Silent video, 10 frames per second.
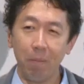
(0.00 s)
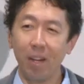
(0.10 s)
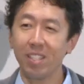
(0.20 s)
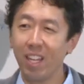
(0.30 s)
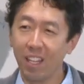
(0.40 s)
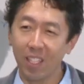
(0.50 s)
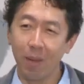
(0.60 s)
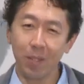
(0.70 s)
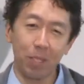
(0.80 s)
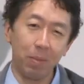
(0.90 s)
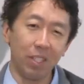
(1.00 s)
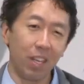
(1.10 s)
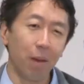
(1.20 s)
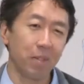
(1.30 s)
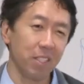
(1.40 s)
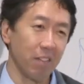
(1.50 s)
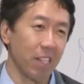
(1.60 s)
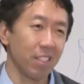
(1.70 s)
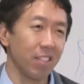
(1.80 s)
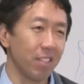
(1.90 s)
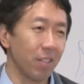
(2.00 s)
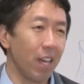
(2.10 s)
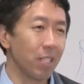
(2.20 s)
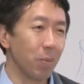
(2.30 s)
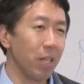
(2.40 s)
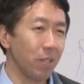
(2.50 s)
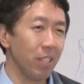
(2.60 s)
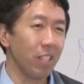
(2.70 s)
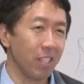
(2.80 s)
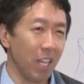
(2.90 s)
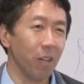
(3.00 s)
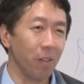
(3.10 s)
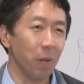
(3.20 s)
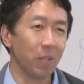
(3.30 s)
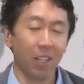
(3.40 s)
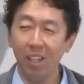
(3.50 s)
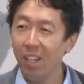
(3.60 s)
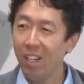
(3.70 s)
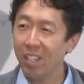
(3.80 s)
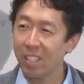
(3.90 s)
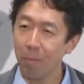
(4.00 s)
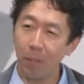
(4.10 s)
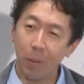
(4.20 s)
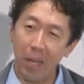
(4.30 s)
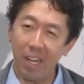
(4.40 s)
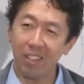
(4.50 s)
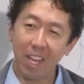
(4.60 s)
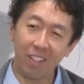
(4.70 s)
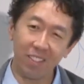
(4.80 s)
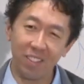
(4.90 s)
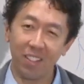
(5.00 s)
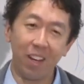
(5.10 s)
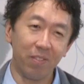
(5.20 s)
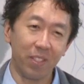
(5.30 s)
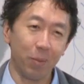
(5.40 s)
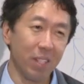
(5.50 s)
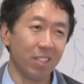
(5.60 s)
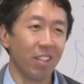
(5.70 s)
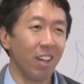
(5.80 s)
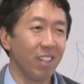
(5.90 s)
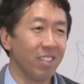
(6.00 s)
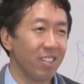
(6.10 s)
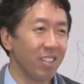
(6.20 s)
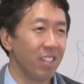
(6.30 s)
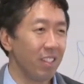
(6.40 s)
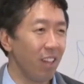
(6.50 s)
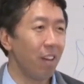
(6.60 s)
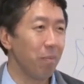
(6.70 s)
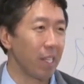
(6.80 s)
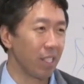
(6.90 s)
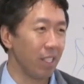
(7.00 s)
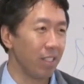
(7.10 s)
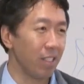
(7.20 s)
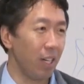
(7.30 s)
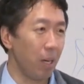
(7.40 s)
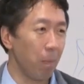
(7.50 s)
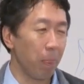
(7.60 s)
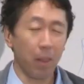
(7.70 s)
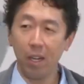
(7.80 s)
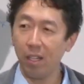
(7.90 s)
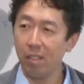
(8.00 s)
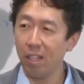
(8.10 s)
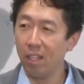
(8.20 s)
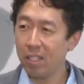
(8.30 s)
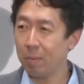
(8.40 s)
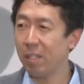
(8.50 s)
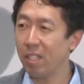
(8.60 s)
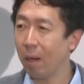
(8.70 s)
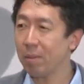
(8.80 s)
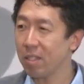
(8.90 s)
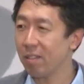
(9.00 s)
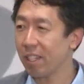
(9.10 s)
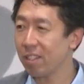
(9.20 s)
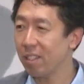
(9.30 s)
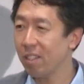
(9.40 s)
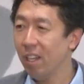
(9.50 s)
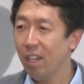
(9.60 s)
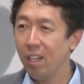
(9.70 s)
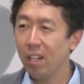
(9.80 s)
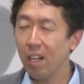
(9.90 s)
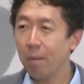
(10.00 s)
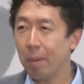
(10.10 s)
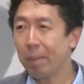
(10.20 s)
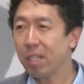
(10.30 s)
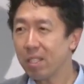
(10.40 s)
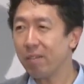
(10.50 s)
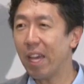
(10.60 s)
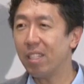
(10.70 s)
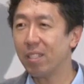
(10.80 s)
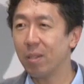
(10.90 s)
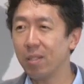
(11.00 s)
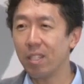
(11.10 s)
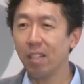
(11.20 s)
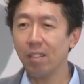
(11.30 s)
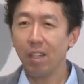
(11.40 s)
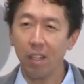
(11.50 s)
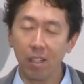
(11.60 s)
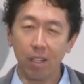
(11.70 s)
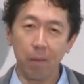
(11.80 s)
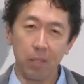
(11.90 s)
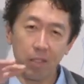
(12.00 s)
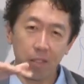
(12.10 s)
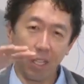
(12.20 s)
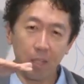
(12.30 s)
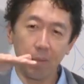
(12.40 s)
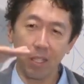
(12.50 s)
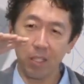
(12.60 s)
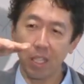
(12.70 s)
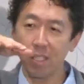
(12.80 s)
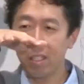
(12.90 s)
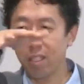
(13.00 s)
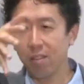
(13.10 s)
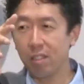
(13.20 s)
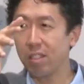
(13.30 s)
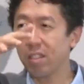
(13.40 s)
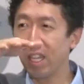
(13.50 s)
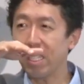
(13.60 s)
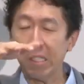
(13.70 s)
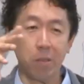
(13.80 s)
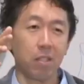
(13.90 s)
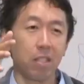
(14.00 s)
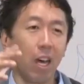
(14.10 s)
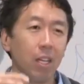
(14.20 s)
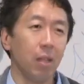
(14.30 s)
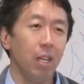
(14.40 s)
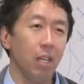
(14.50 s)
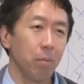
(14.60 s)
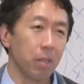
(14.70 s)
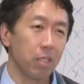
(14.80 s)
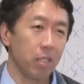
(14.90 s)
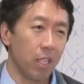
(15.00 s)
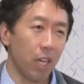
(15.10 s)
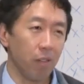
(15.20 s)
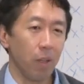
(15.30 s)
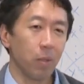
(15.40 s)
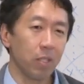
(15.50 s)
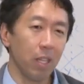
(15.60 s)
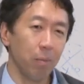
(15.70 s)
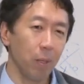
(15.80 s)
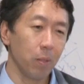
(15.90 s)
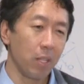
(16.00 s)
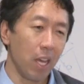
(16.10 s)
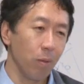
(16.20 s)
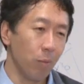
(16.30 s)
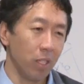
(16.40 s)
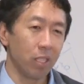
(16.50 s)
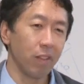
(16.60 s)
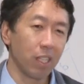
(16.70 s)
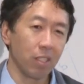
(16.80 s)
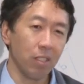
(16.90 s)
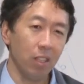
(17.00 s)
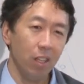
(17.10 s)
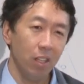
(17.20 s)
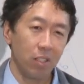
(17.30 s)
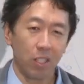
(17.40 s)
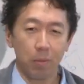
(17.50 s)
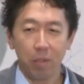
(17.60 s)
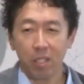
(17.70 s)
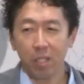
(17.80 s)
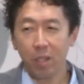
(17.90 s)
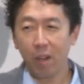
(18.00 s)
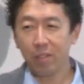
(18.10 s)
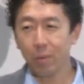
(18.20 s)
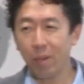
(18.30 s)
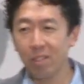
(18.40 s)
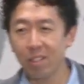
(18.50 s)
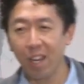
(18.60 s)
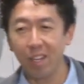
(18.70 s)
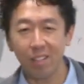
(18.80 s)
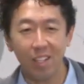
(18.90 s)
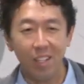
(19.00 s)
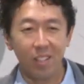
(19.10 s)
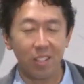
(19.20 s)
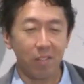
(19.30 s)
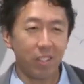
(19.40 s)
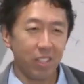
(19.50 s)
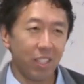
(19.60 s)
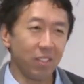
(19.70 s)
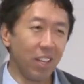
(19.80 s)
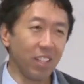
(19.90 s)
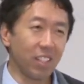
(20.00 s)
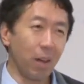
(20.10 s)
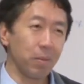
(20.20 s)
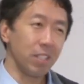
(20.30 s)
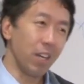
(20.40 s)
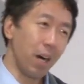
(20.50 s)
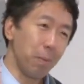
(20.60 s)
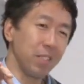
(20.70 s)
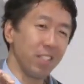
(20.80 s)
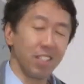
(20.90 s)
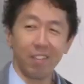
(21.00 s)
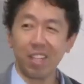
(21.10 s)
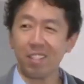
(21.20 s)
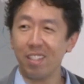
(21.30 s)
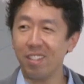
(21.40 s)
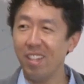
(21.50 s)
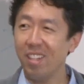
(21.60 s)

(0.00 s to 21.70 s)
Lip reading: the body of the helicopter spin in the opposite direction. So that's why you need a tail rotor to blow air down off to one side to not make it spin the opposite direction. But because of that, it turns out a helicopter staying in place is actually tilted slightly to a side because the tail rotor blows air in one direction, so it's pushing you off to one side. So you have to tilt your helicopter in the opposite direction.